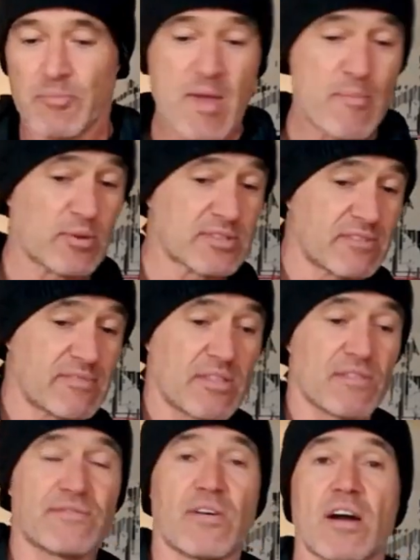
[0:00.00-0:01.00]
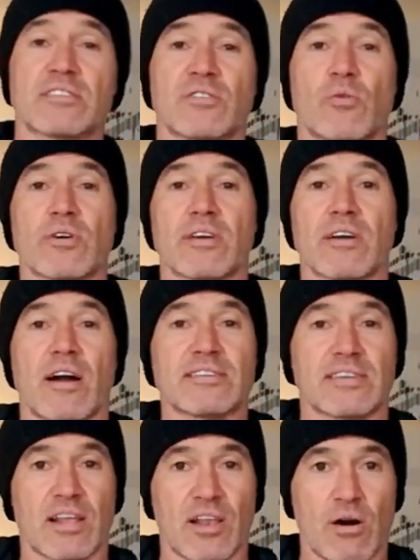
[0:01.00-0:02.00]
People sitting around the fire talking. I
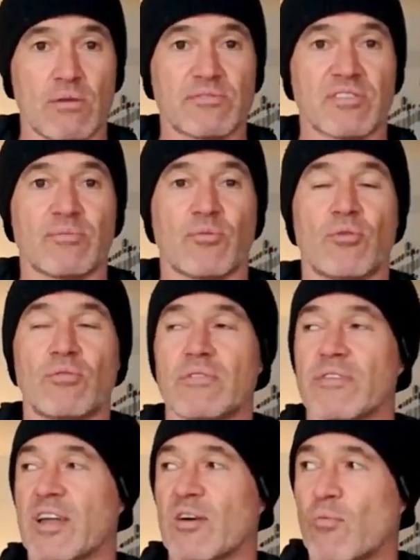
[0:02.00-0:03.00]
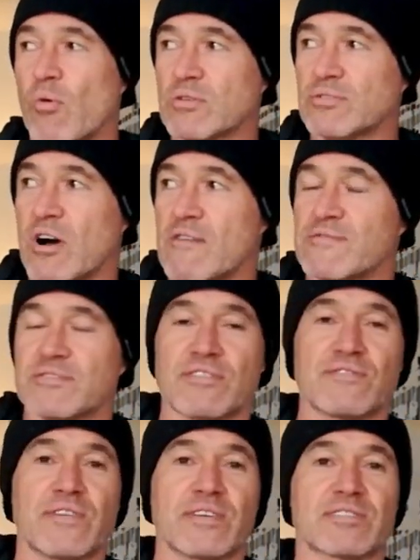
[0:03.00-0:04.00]
said hello to them all. And I walked off to the
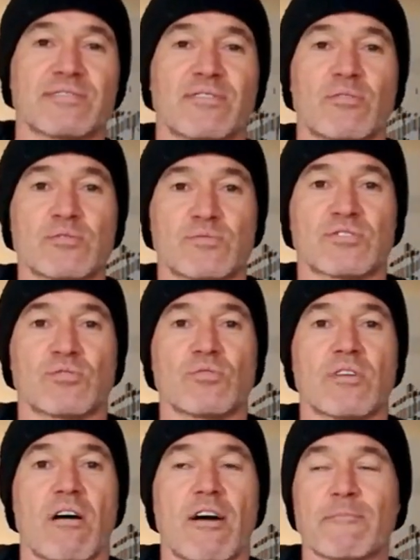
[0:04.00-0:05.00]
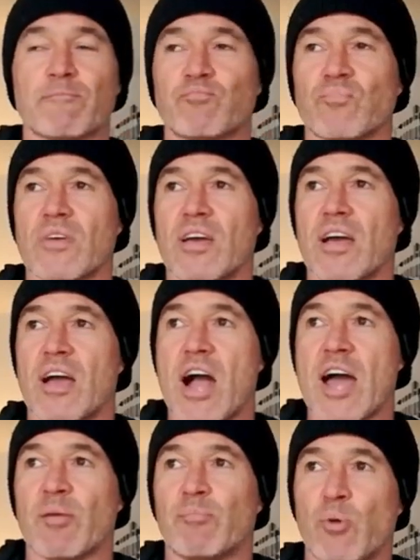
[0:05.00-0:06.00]
festival, which was still going.
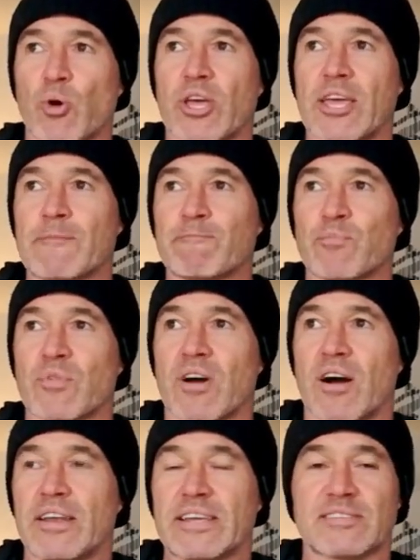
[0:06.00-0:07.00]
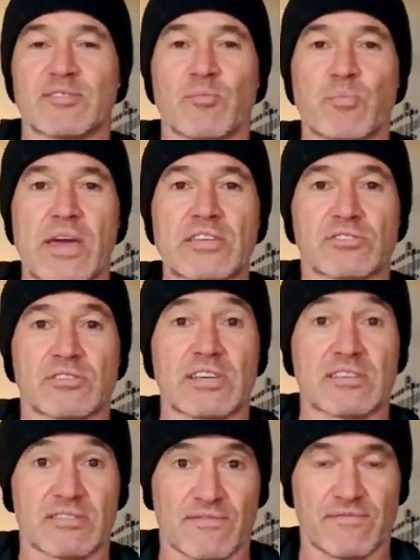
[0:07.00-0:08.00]
I had a boogie next to the beach,
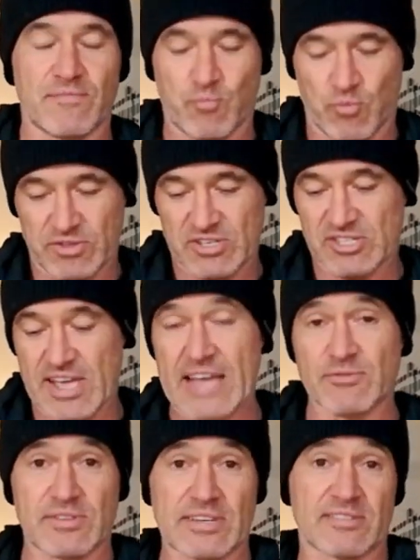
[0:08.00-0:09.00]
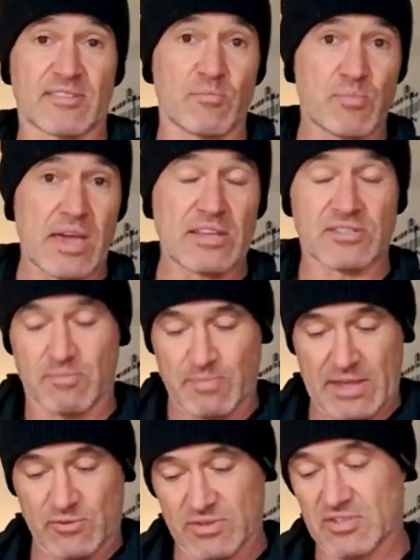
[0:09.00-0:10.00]
the stage was next to the beach. The
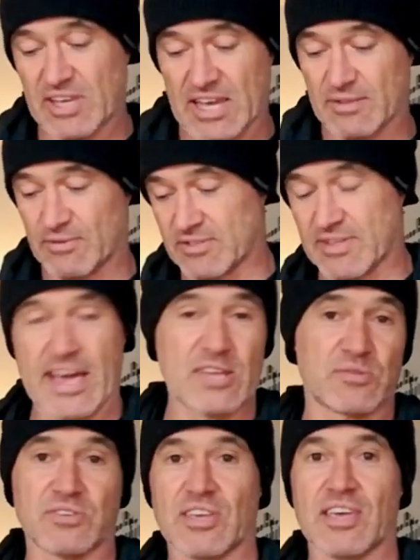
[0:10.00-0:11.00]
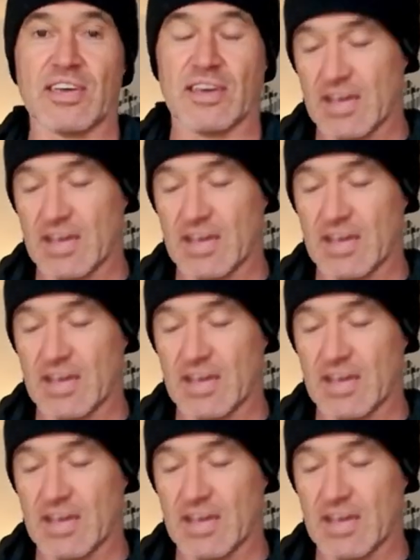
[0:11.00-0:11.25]
beach was here, the stage was here.